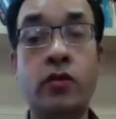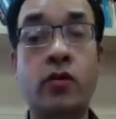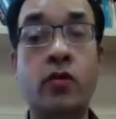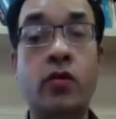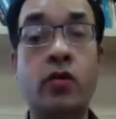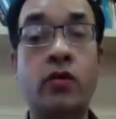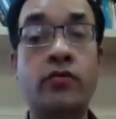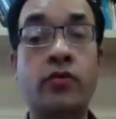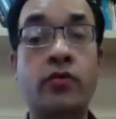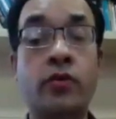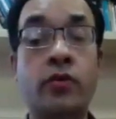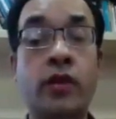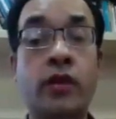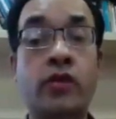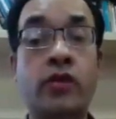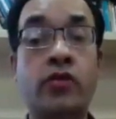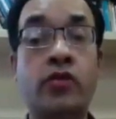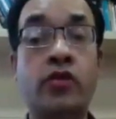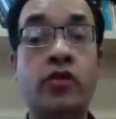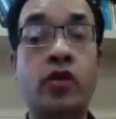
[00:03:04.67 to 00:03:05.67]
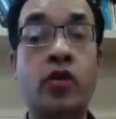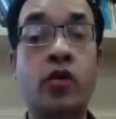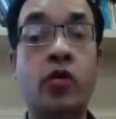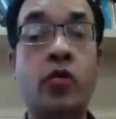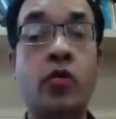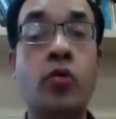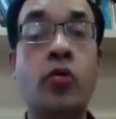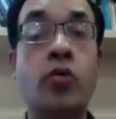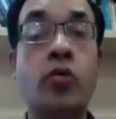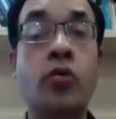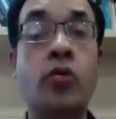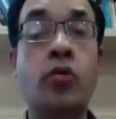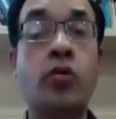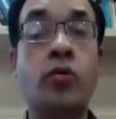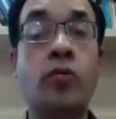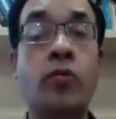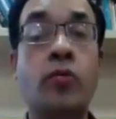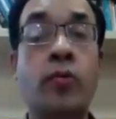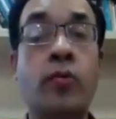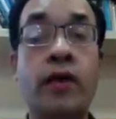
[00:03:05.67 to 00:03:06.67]
All of you get to know
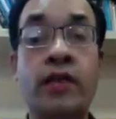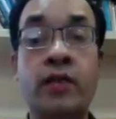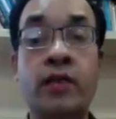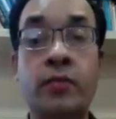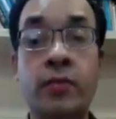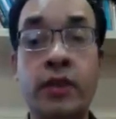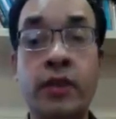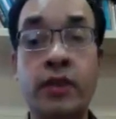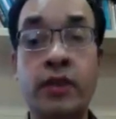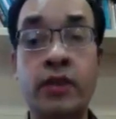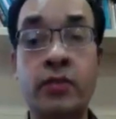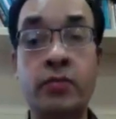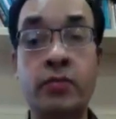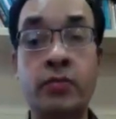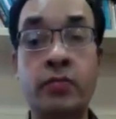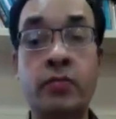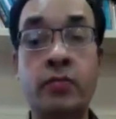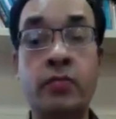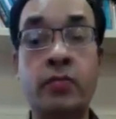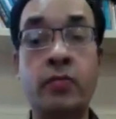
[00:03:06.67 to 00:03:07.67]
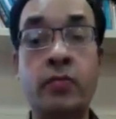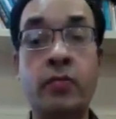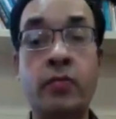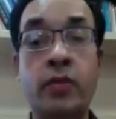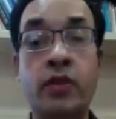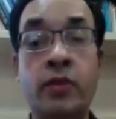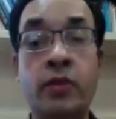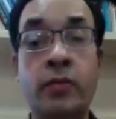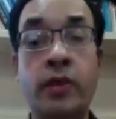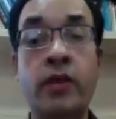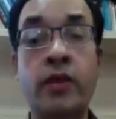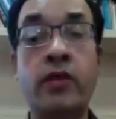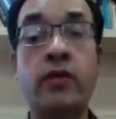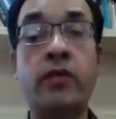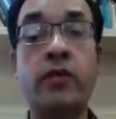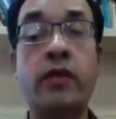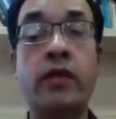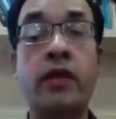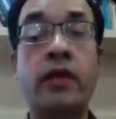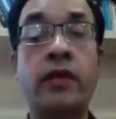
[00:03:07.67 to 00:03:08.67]
my speech much
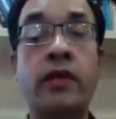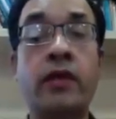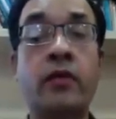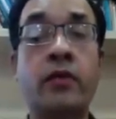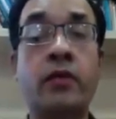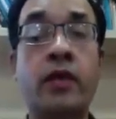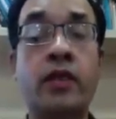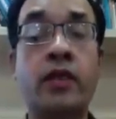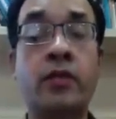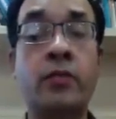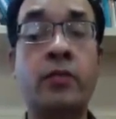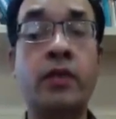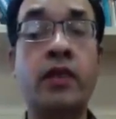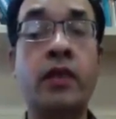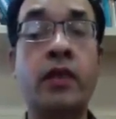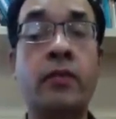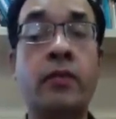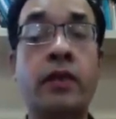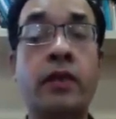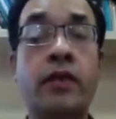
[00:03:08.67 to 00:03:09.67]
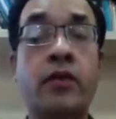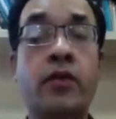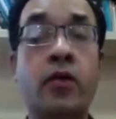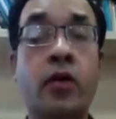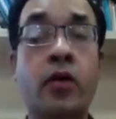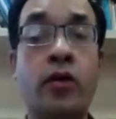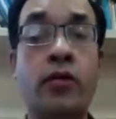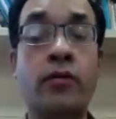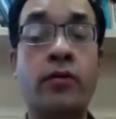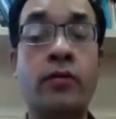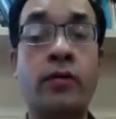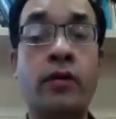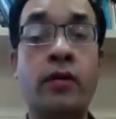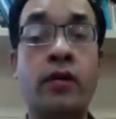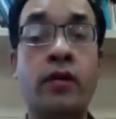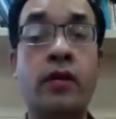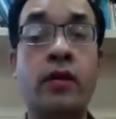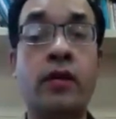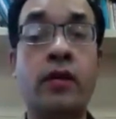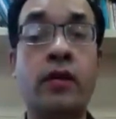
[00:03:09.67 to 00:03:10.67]
better, and then when I speed up later on,
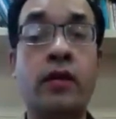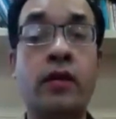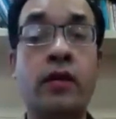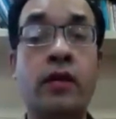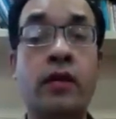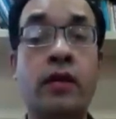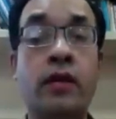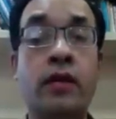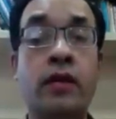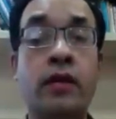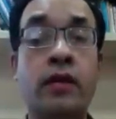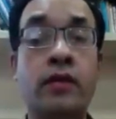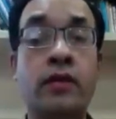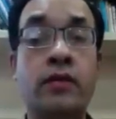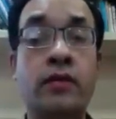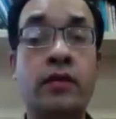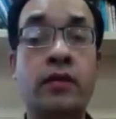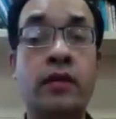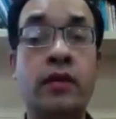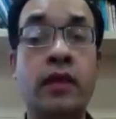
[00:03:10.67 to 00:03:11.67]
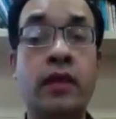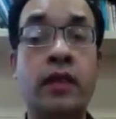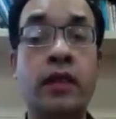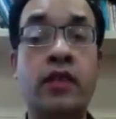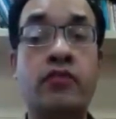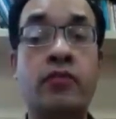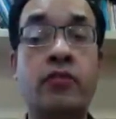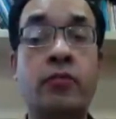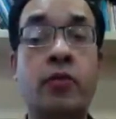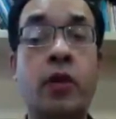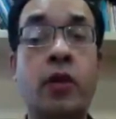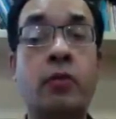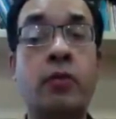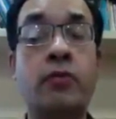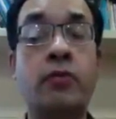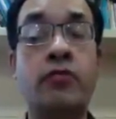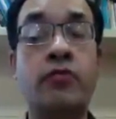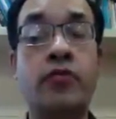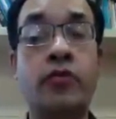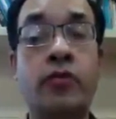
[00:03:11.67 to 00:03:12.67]
it's less of a
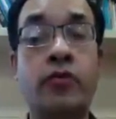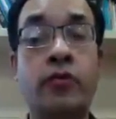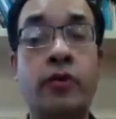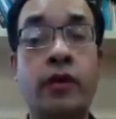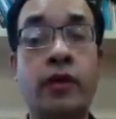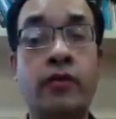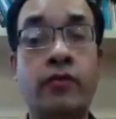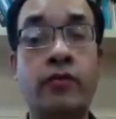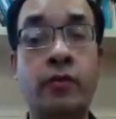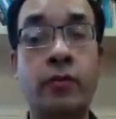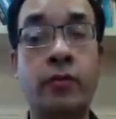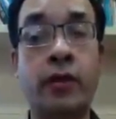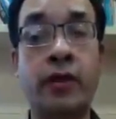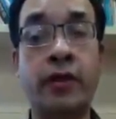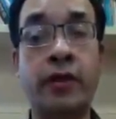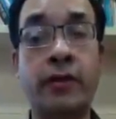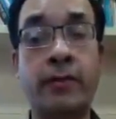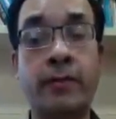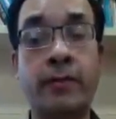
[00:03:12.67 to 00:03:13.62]
problem for everybody.